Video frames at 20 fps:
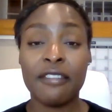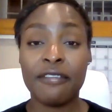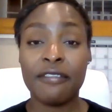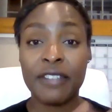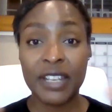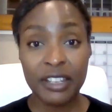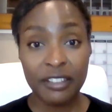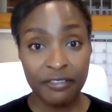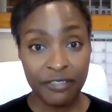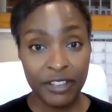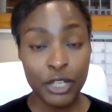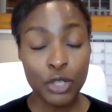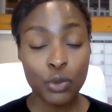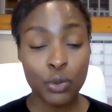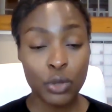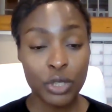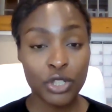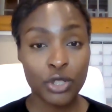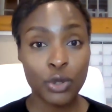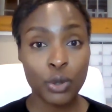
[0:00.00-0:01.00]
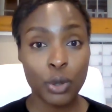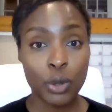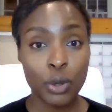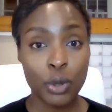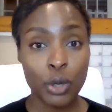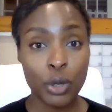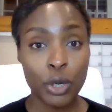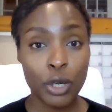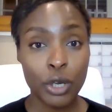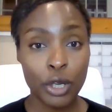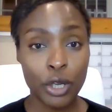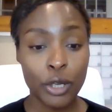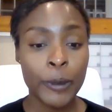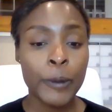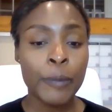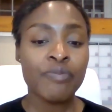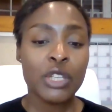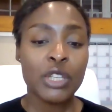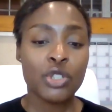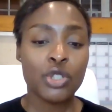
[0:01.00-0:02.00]
if an event was to occur.
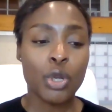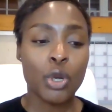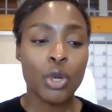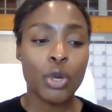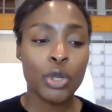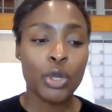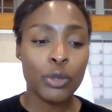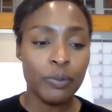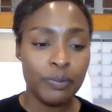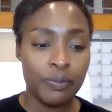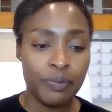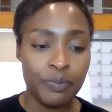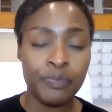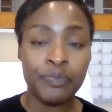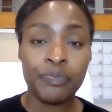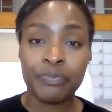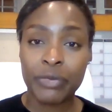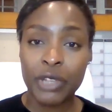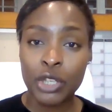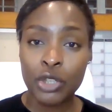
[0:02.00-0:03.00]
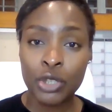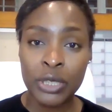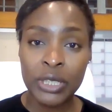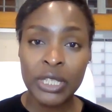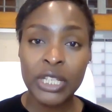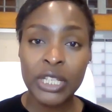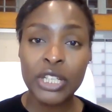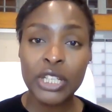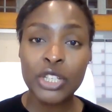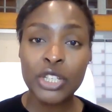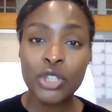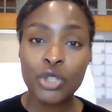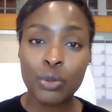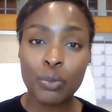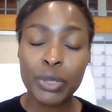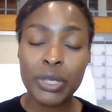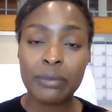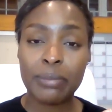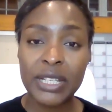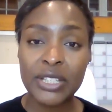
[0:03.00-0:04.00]
So you need to put
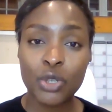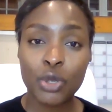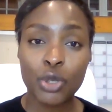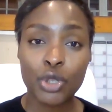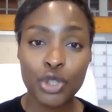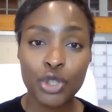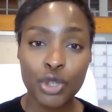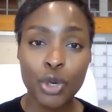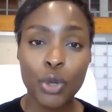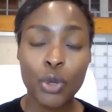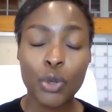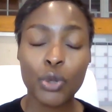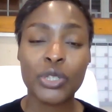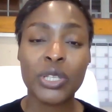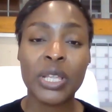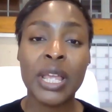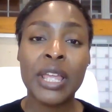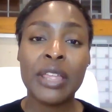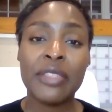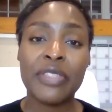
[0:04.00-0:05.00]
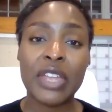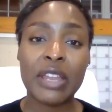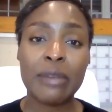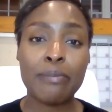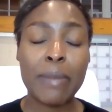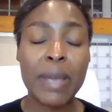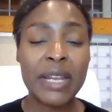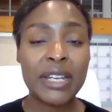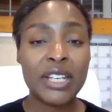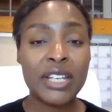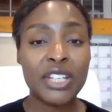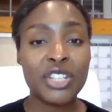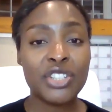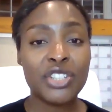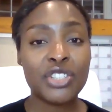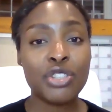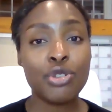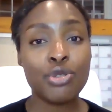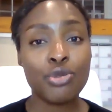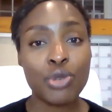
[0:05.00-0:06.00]
in place controls that manage
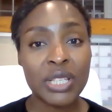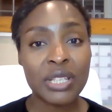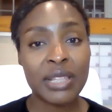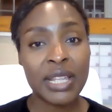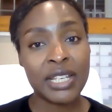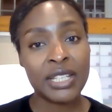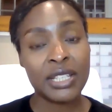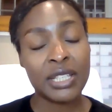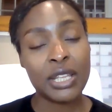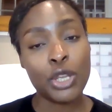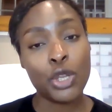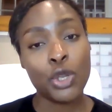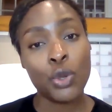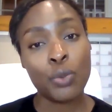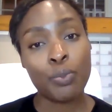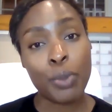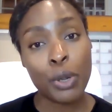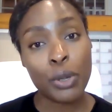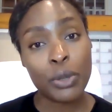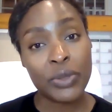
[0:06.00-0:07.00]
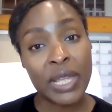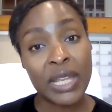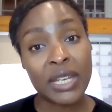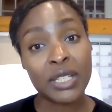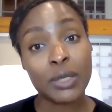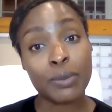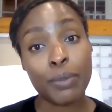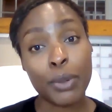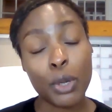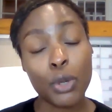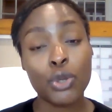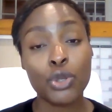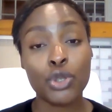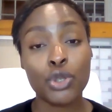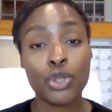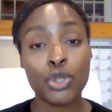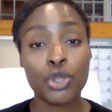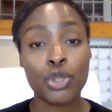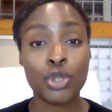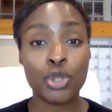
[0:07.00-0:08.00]
the risk that is
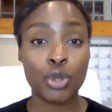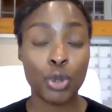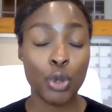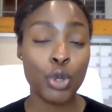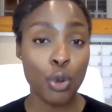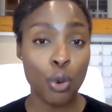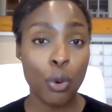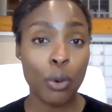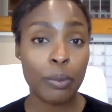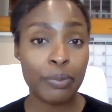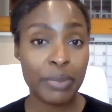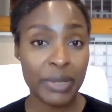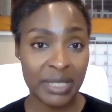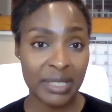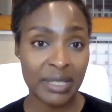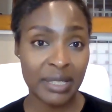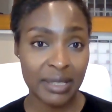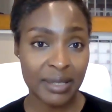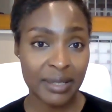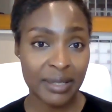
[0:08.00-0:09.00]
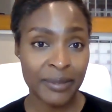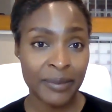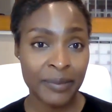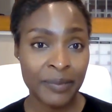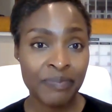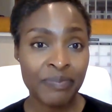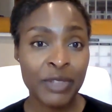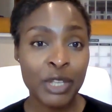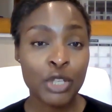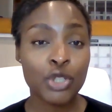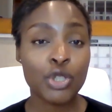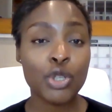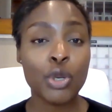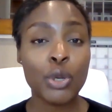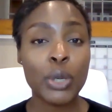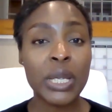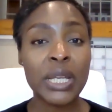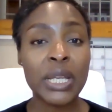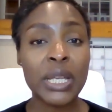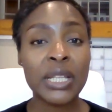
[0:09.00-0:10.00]
posed to your business.
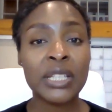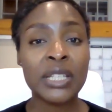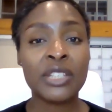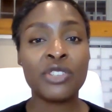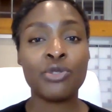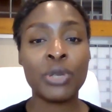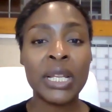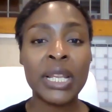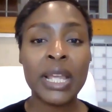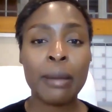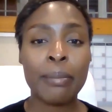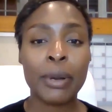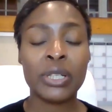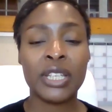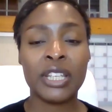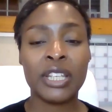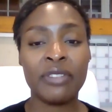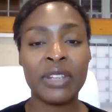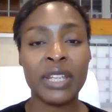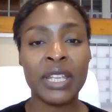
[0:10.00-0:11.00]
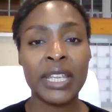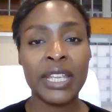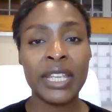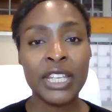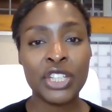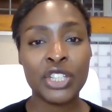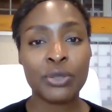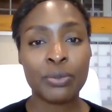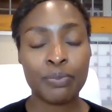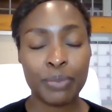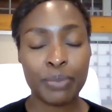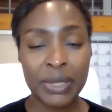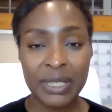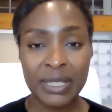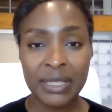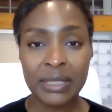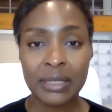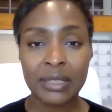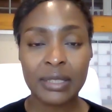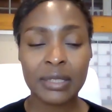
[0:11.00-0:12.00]
So it's really about giving each
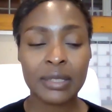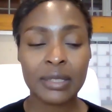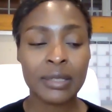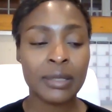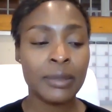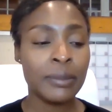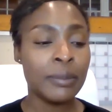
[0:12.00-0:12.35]
business,